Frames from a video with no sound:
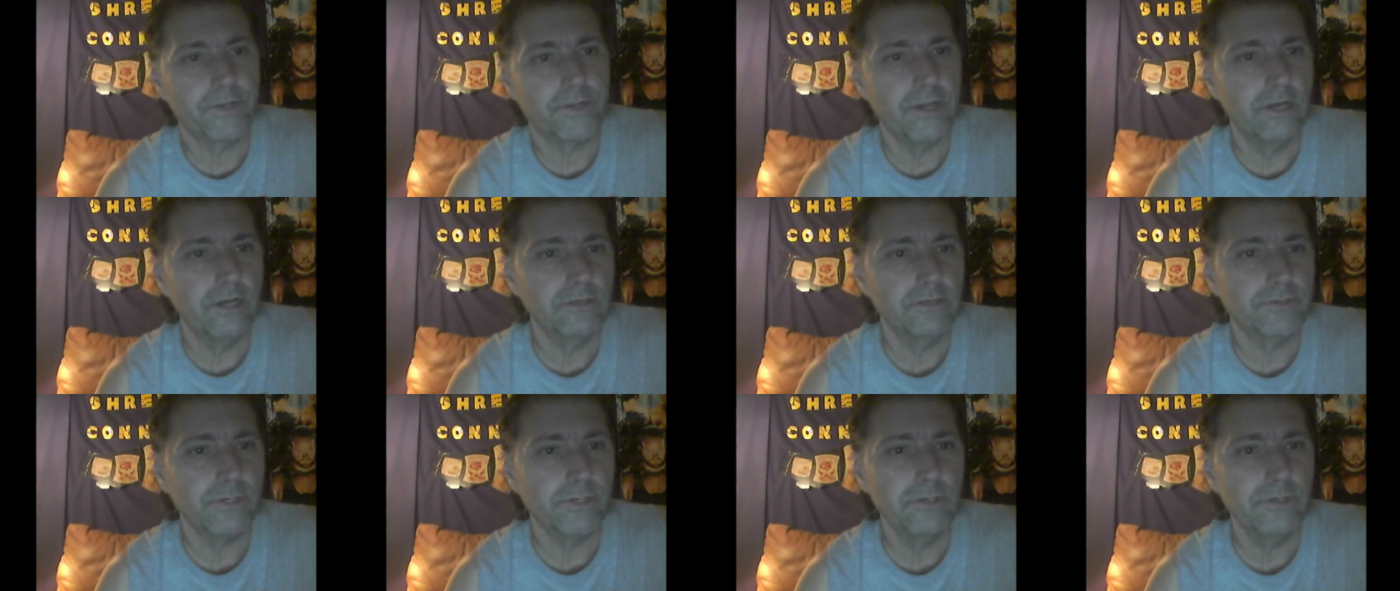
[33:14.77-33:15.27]

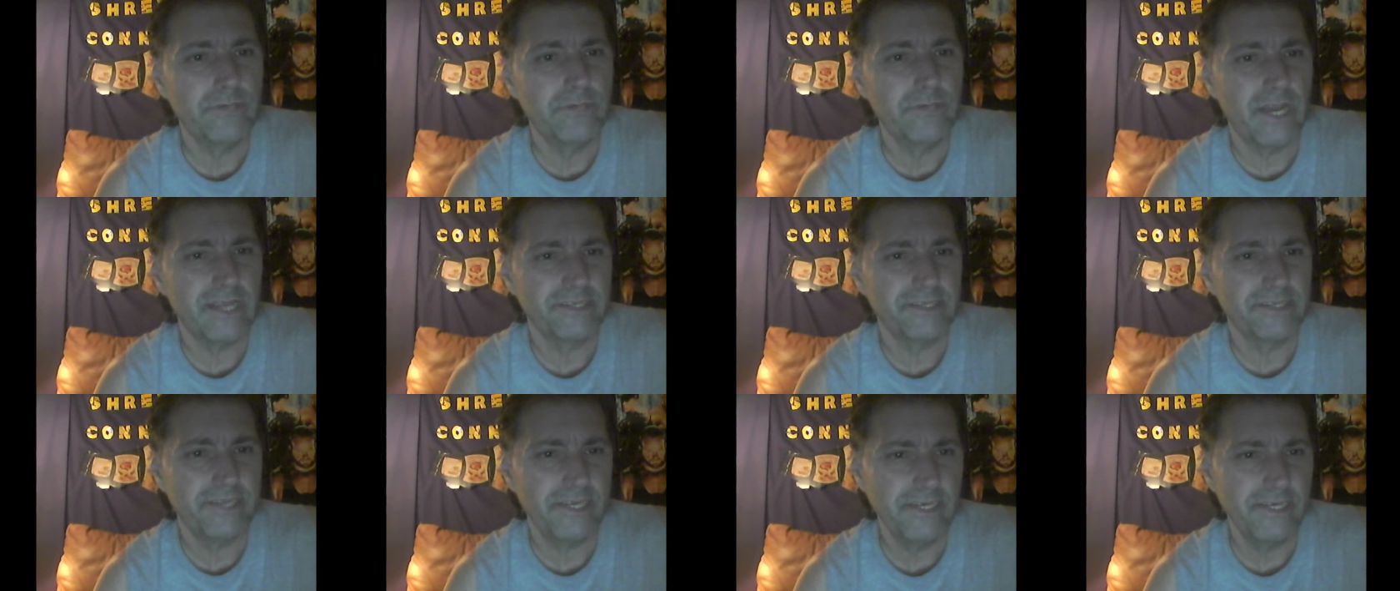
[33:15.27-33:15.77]
goes through
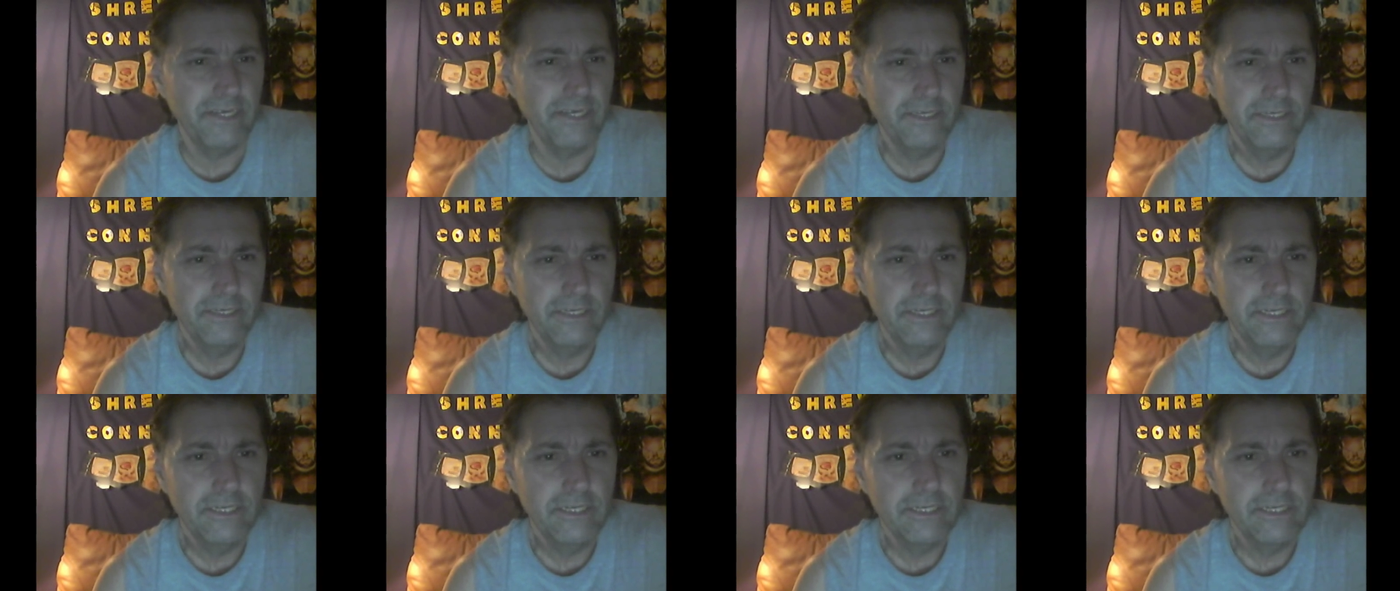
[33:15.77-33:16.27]
John Cena.
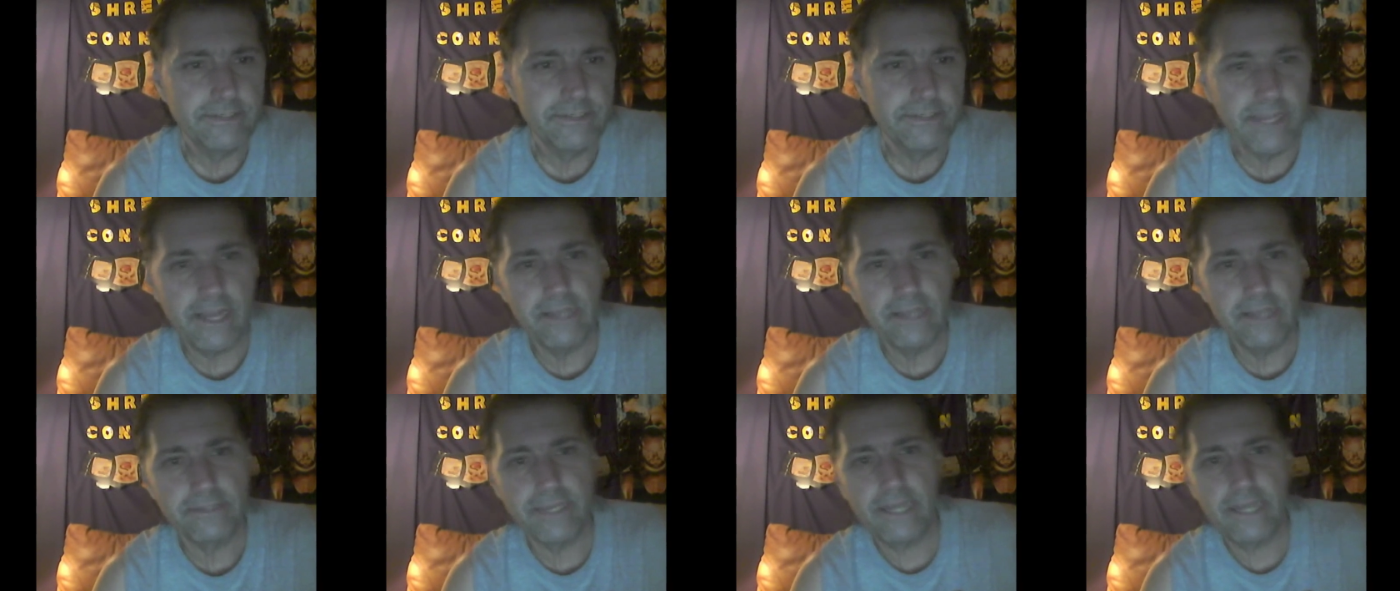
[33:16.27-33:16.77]

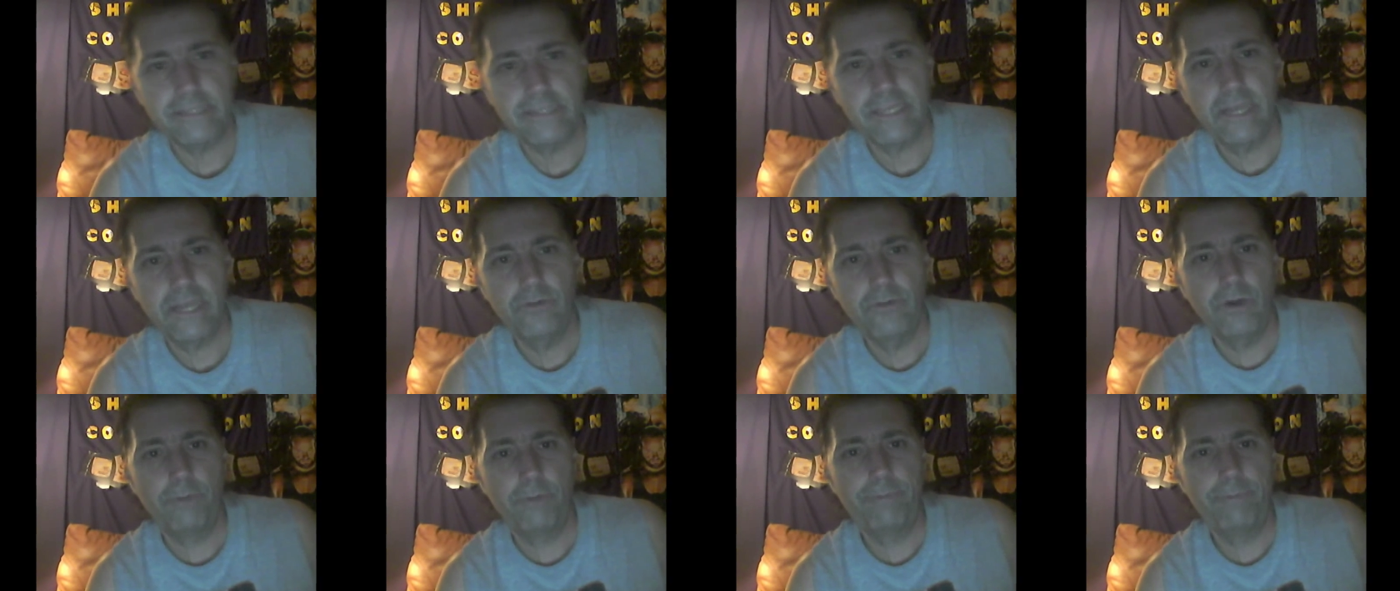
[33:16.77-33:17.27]
Styles says
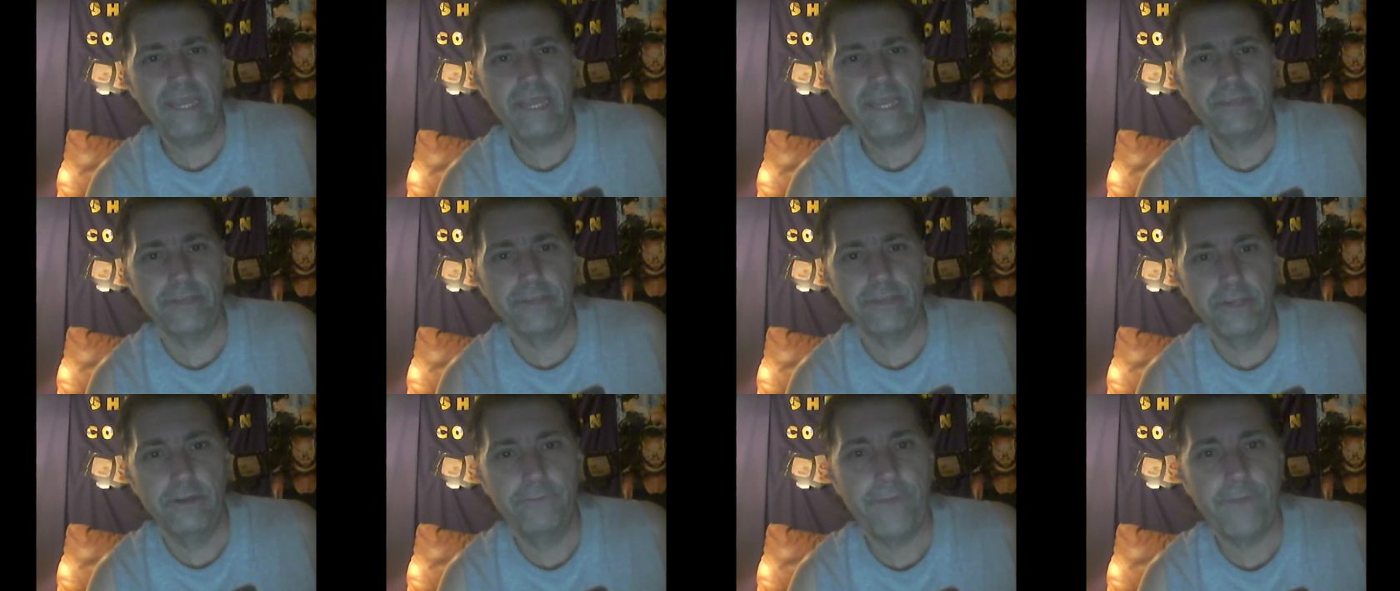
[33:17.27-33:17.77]
he will be
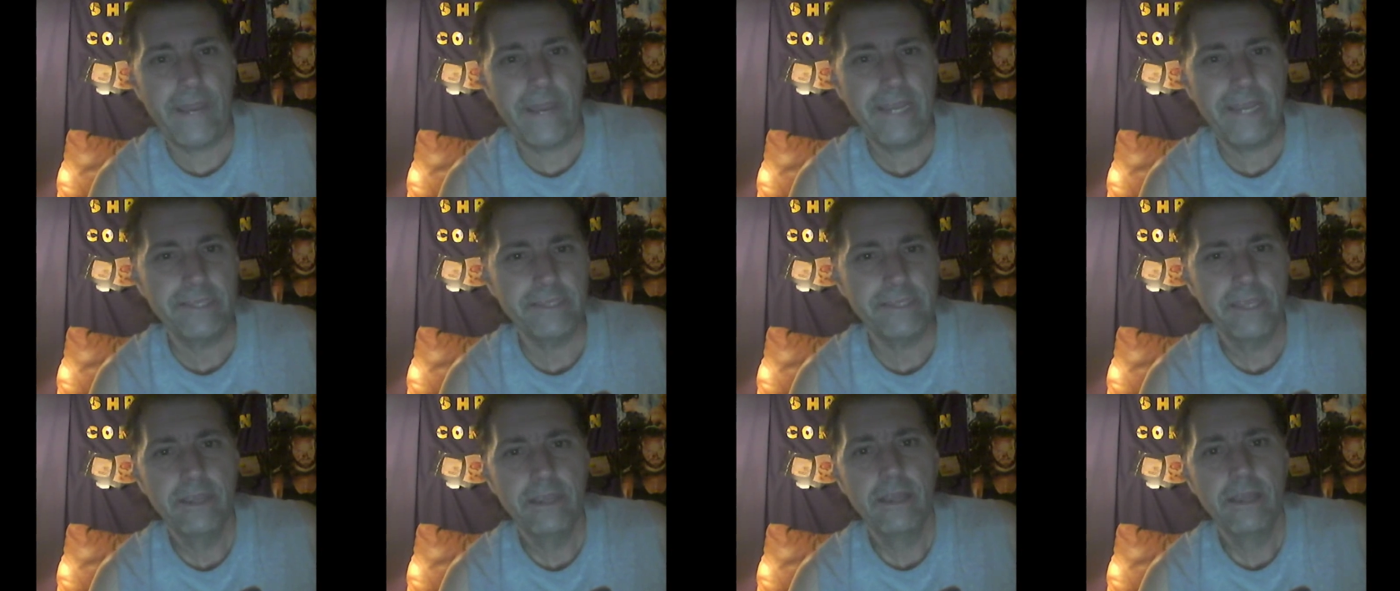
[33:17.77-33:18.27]
the new
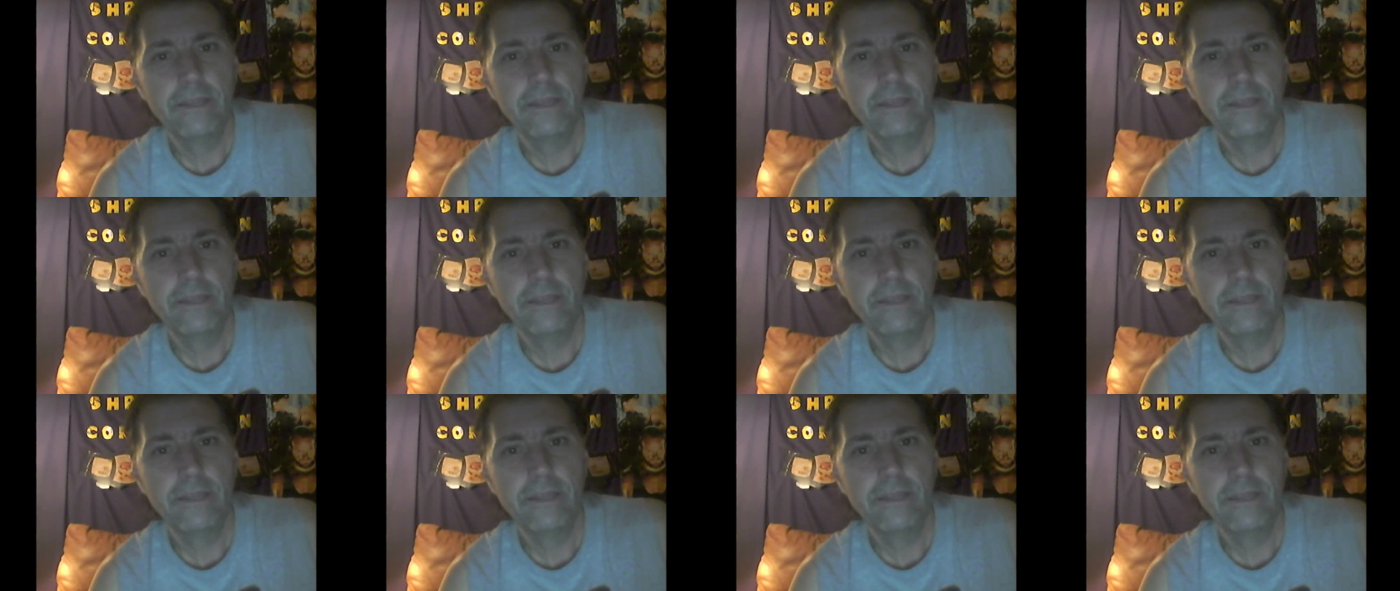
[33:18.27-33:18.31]
face